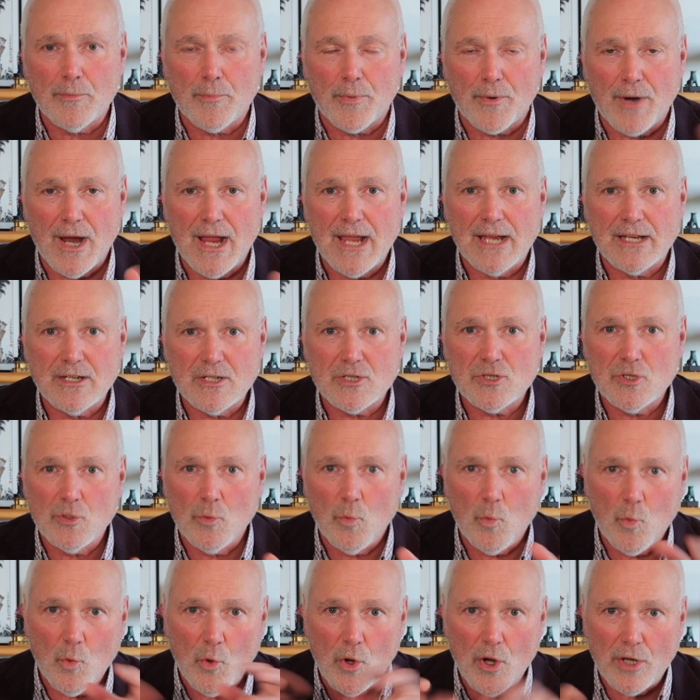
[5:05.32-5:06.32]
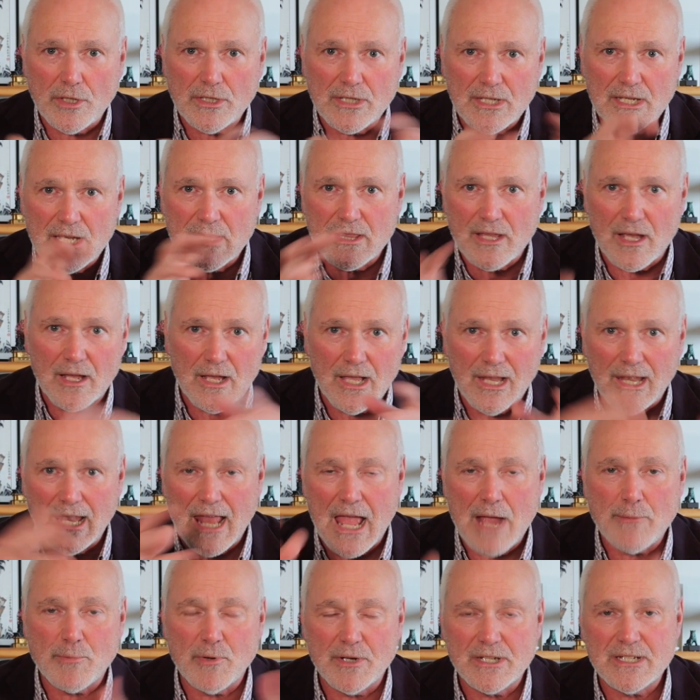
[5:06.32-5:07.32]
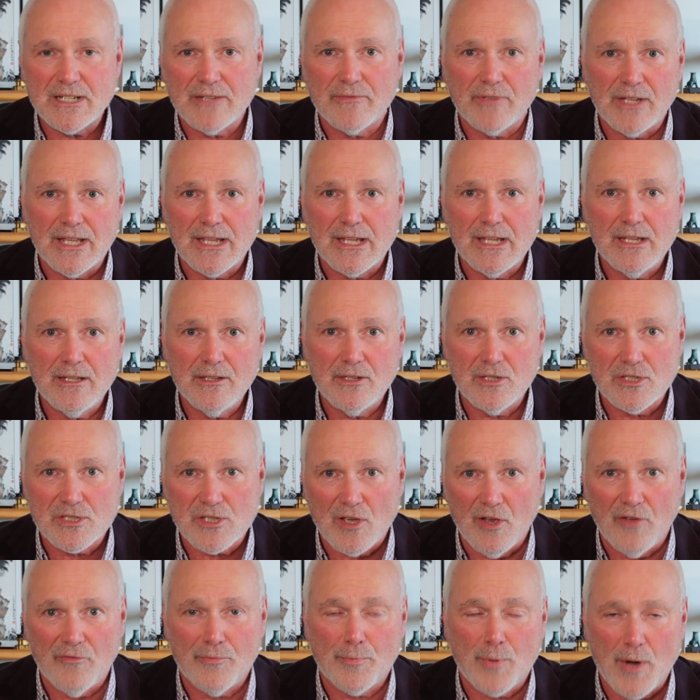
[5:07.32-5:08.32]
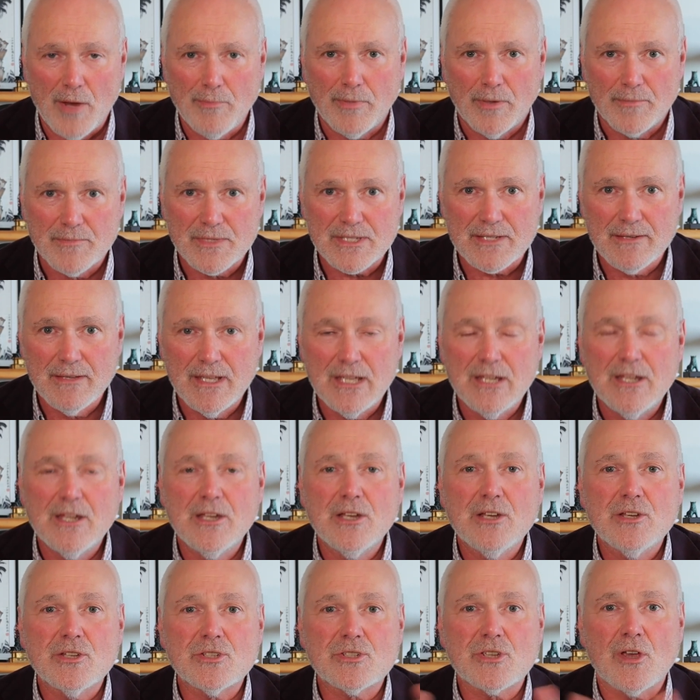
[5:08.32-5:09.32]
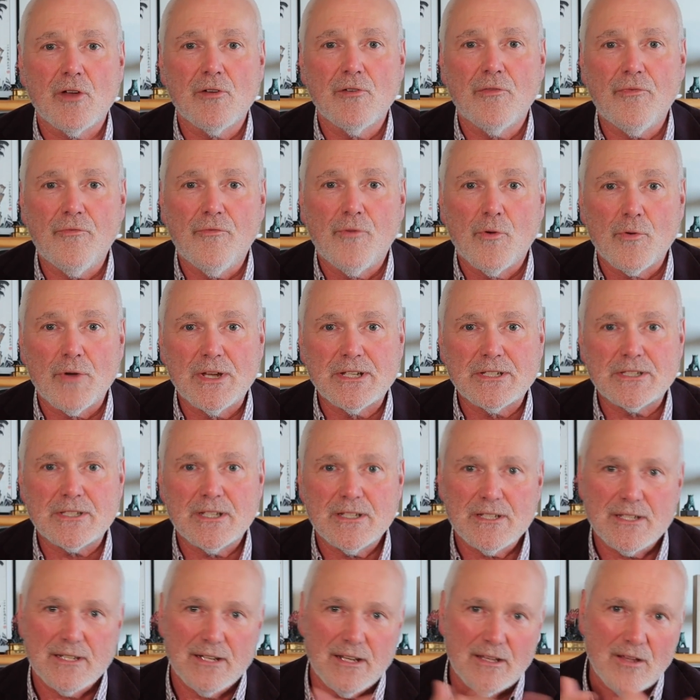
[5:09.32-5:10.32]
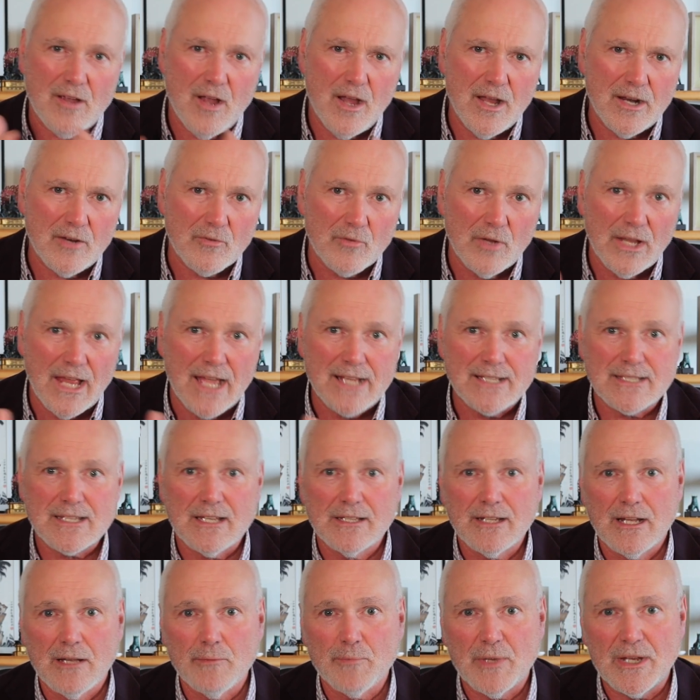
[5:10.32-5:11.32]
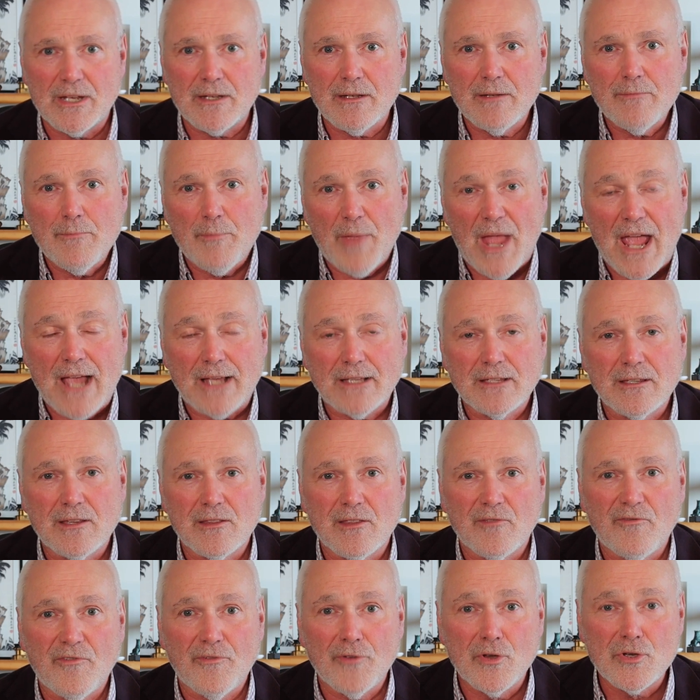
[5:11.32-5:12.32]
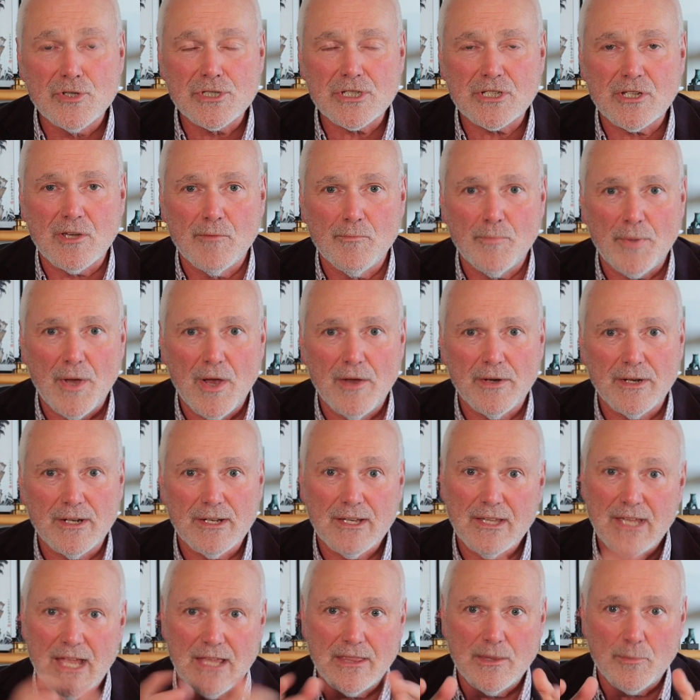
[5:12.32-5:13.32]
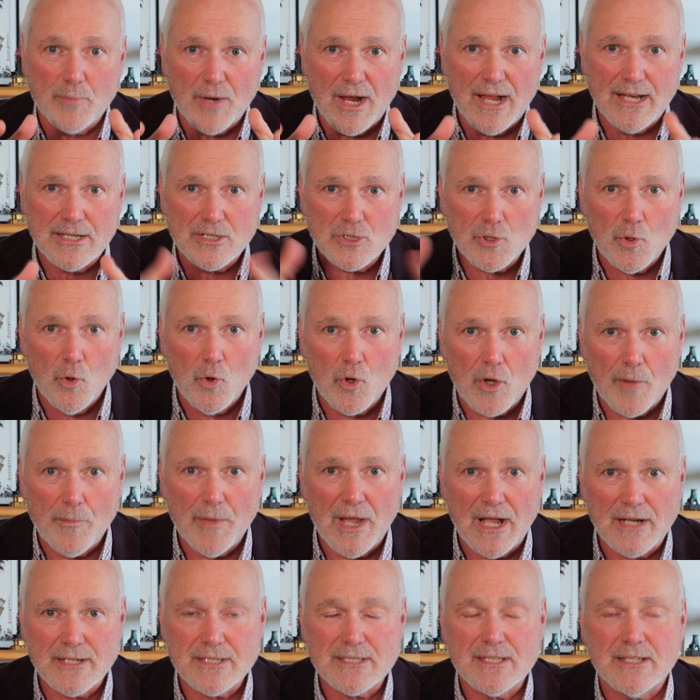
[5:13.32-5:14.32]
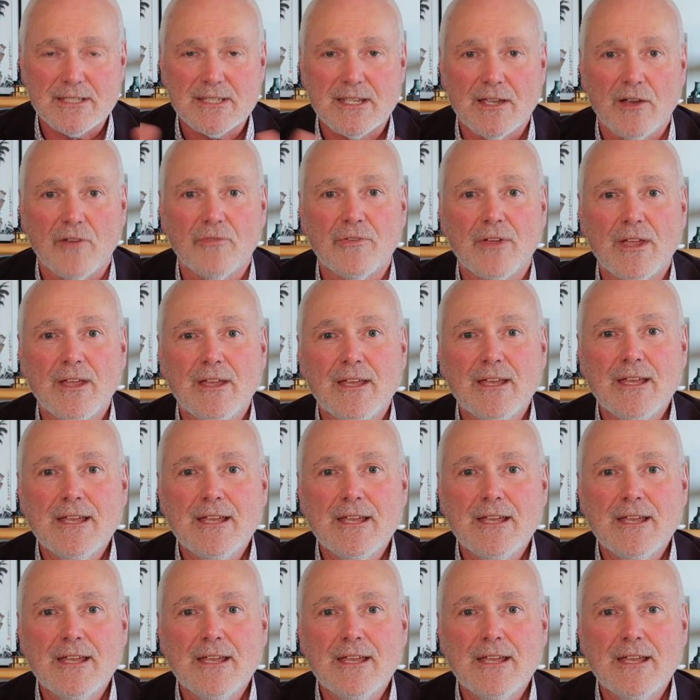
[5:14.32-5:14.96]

the brain to work together collaboratively to solve problems. So for instance, and it kind of relates a little bit back to the first component, can the brain talk amongst itself?